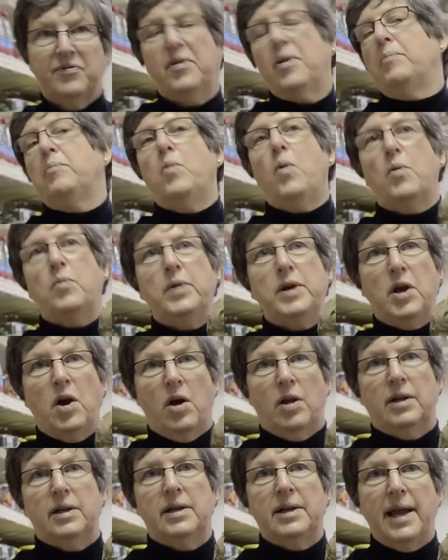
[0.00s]
from what we
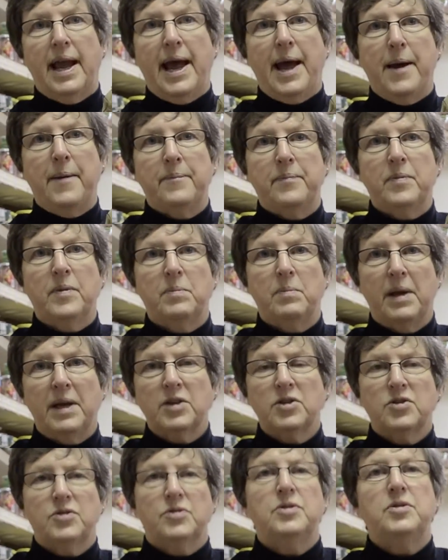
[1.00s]
call a yam. Make
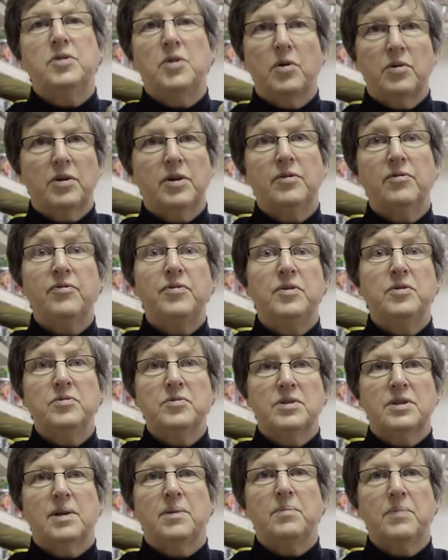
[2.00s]
sure you don't confuse
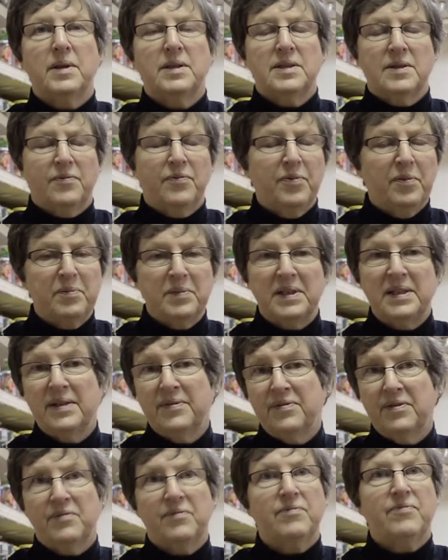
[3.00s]
them. It's from a
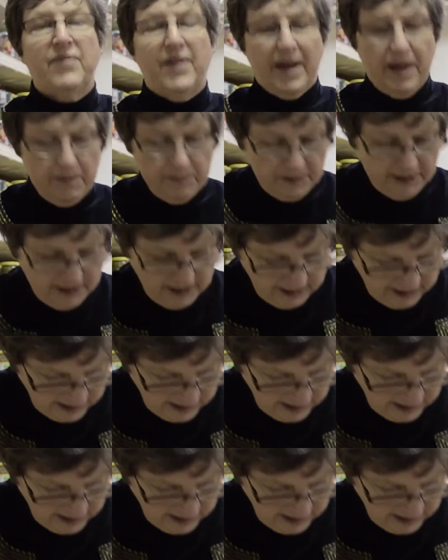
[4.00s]
different family,